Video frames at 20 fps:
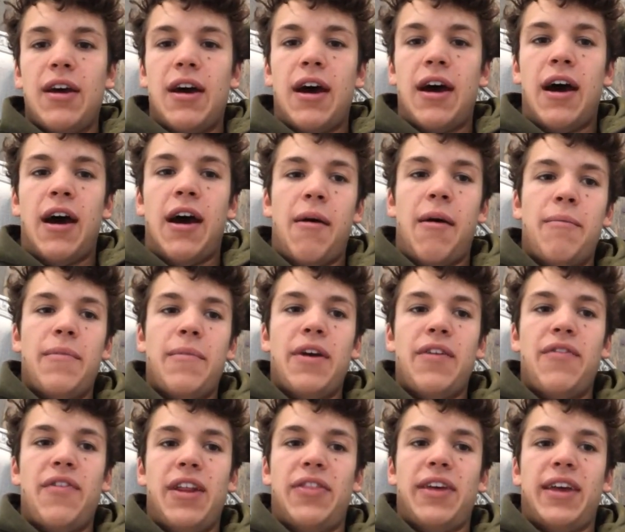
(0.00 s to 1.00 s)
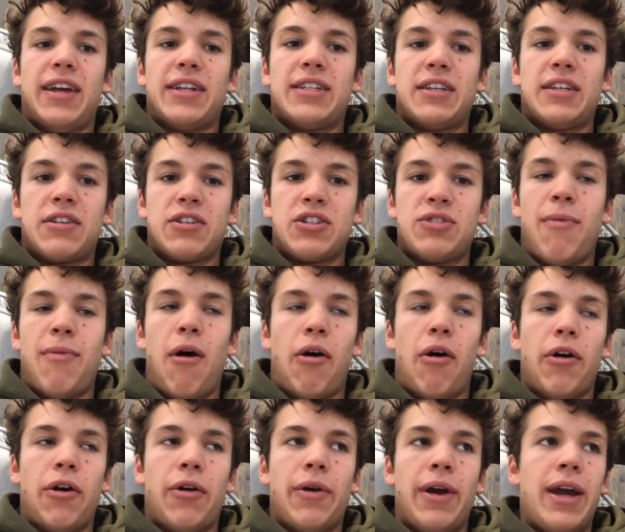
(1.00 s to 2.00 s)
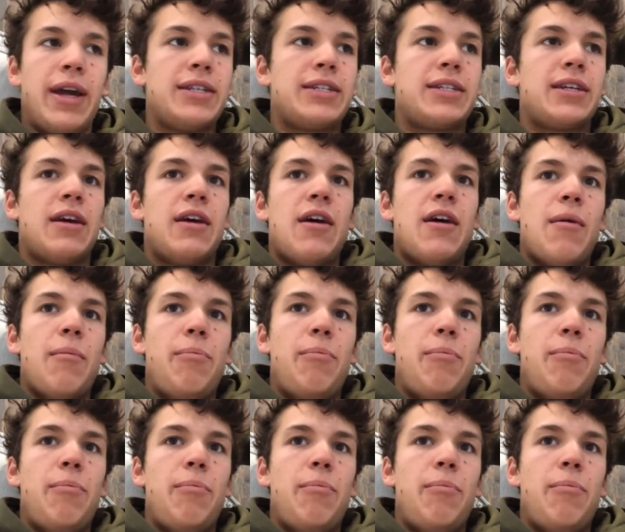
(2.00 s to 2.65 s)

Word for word: Um, if anything, it's like a smaller race.